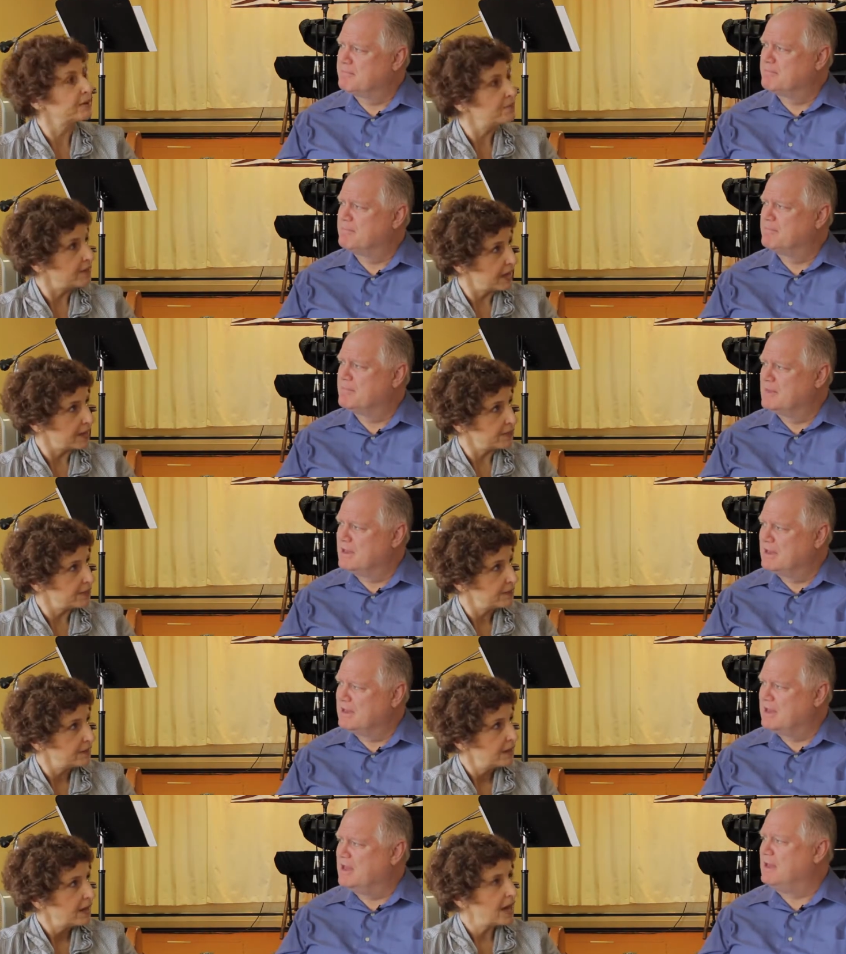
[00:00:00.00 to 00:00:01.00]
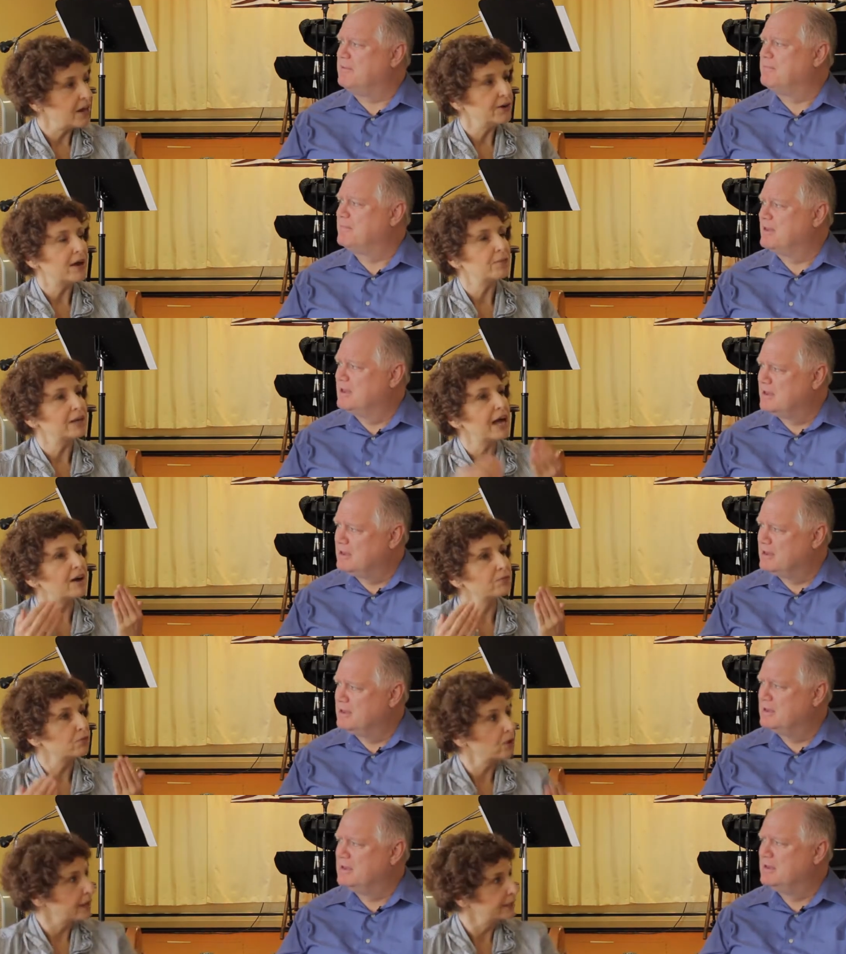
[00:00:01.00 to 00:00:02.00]
Speaker 1: by faith. Yeah. And that we
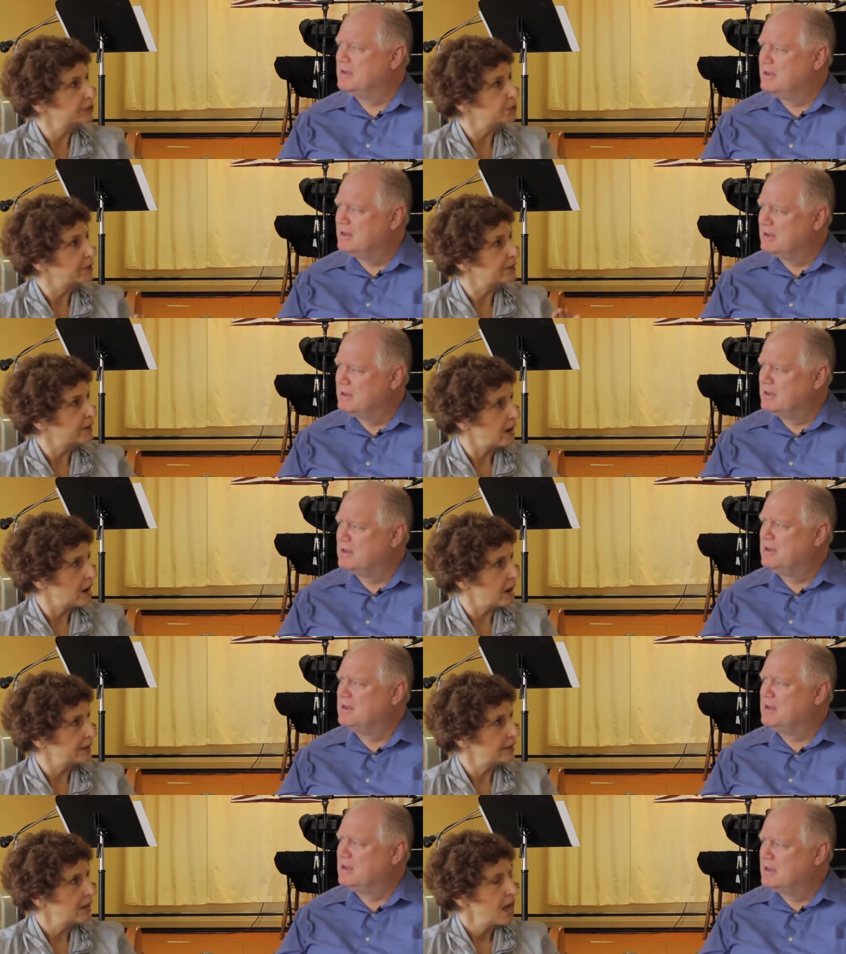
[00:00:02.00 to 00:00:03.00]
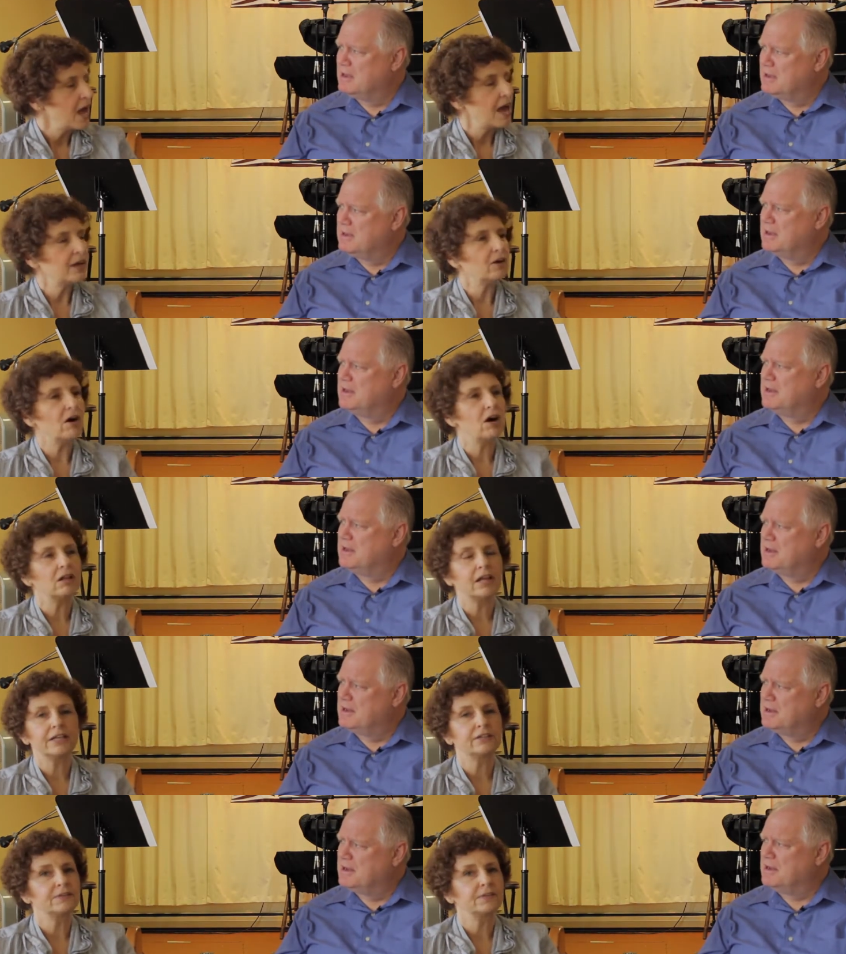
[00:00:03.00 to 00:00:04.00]
have rights with God, and
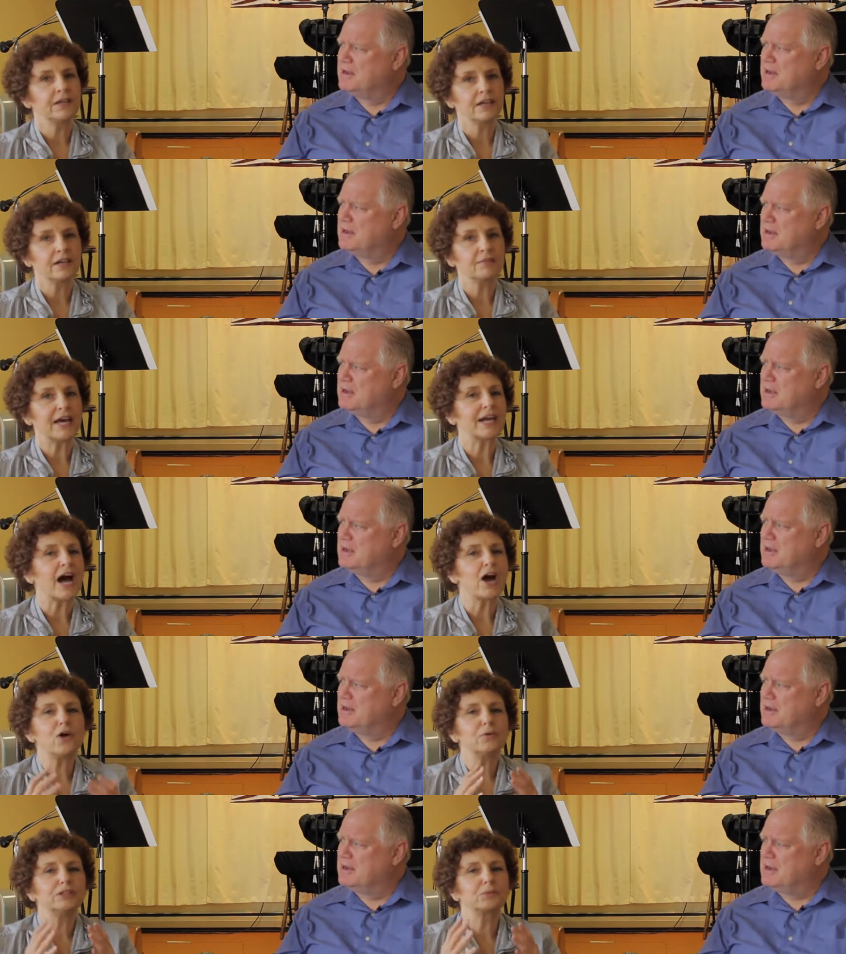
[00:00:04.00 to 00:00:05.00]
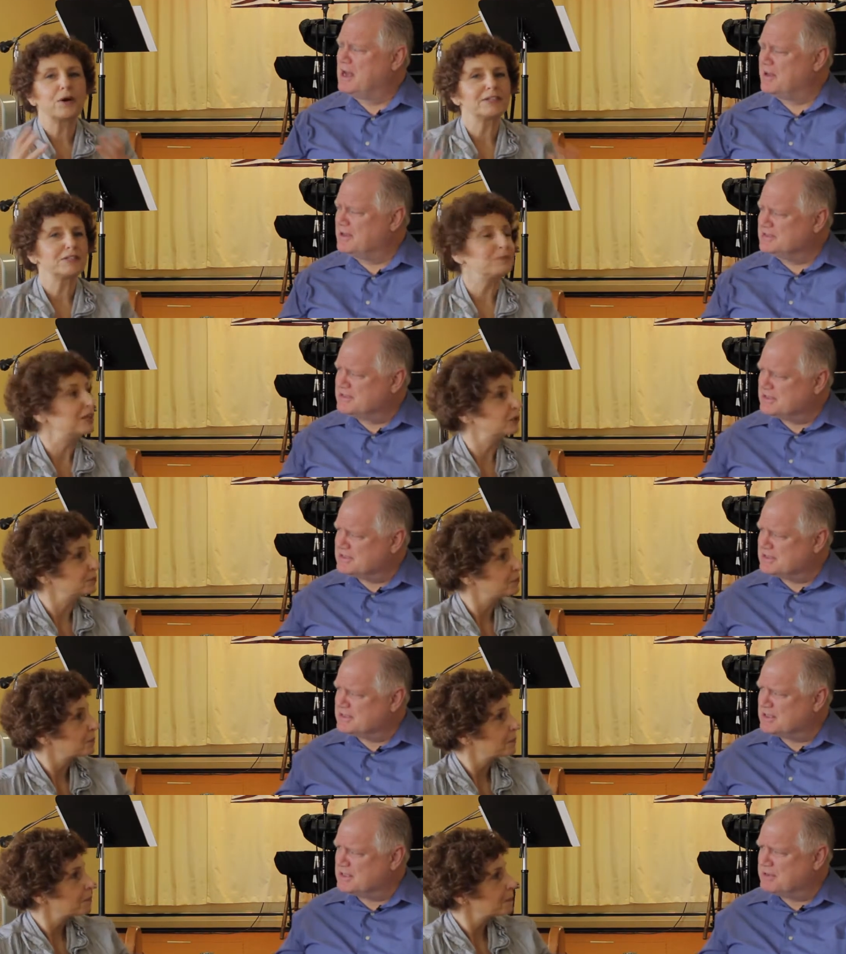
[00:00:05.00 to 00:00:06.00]
all I could think of, and I always now, wanted to be. Now, is
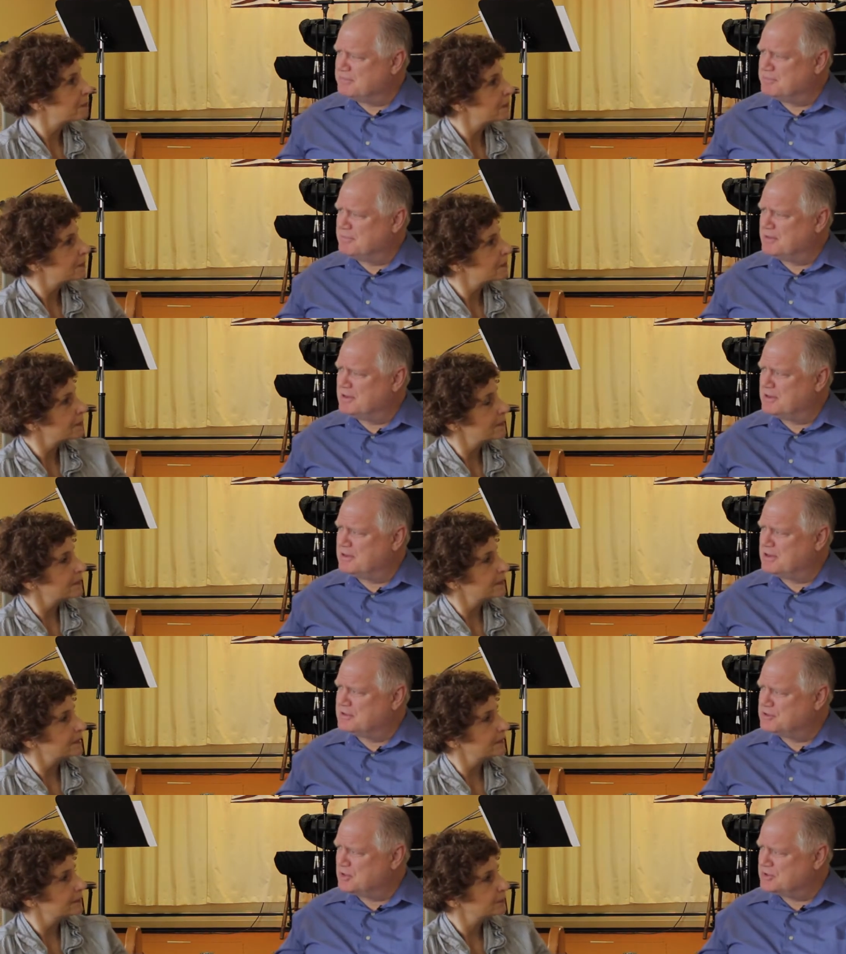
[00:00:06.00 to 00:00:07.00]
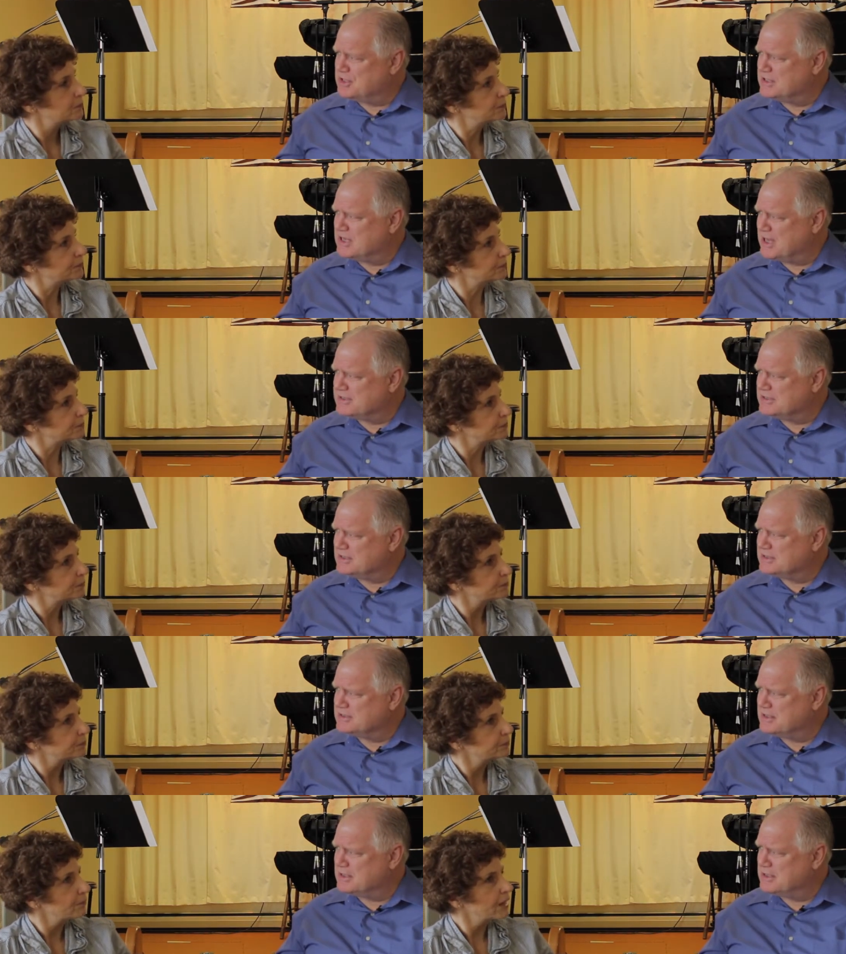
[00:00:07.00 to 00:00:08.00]
this
Speaker 2: uh, the church in
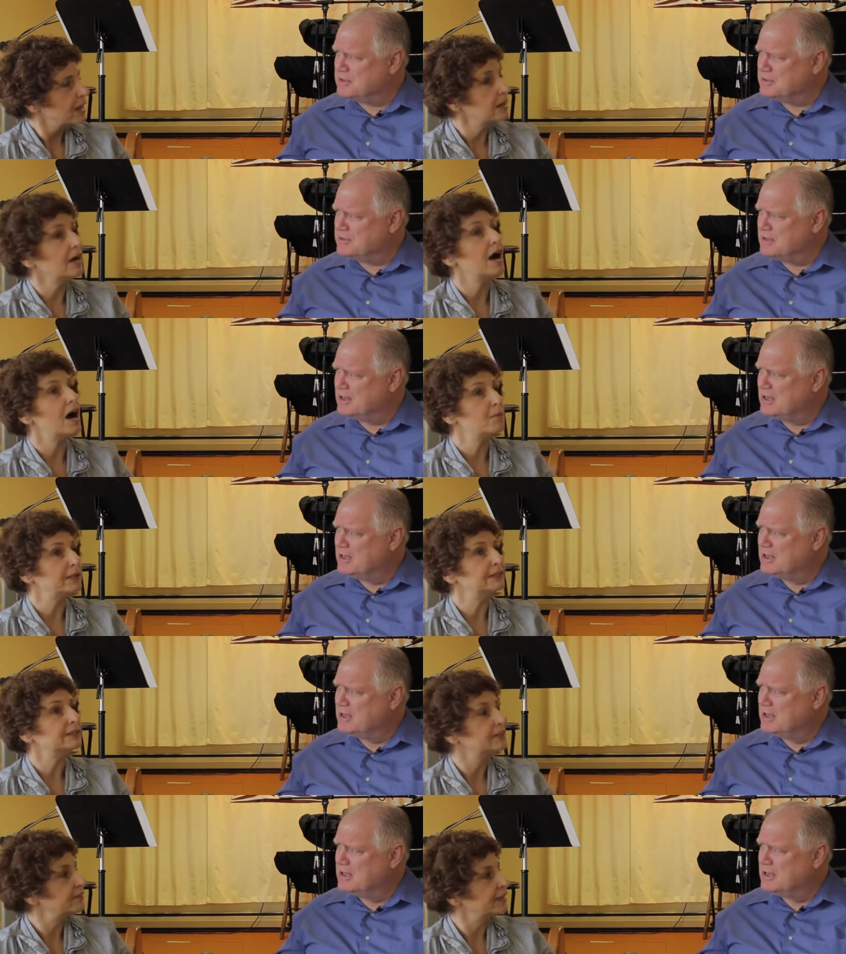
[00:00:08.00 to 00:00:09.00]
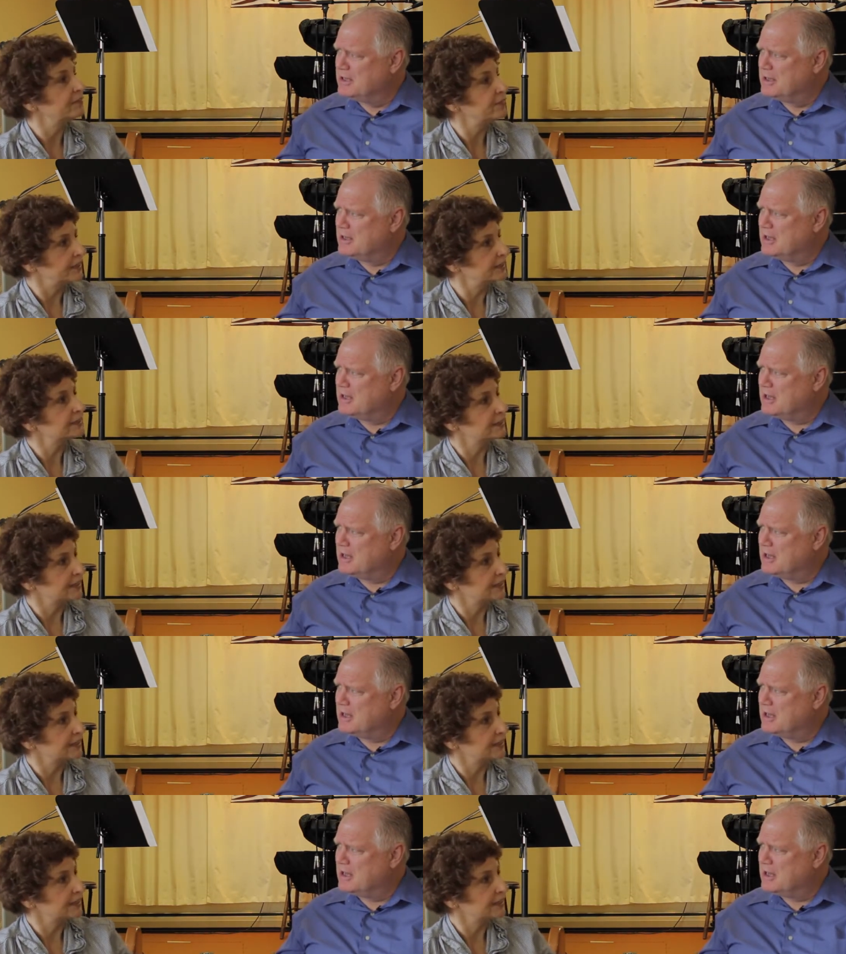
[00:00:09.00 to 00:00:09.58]
Texas that you? Yeah,
Speaker 1: Abundant Living Faith